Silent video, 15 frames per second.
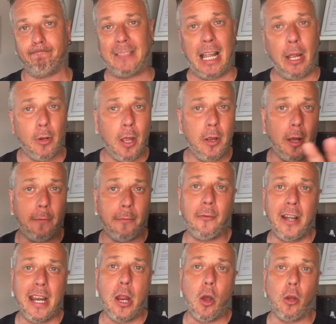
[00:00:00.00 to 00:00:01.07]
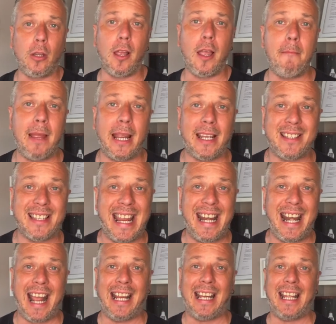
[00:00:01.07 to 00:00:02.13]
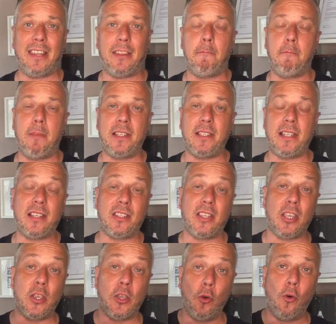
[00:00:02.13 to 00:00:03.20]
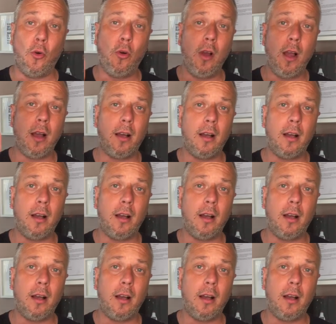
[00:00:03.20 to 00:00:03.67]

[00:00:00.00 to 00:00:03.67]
Download our free online magazine and get the business that your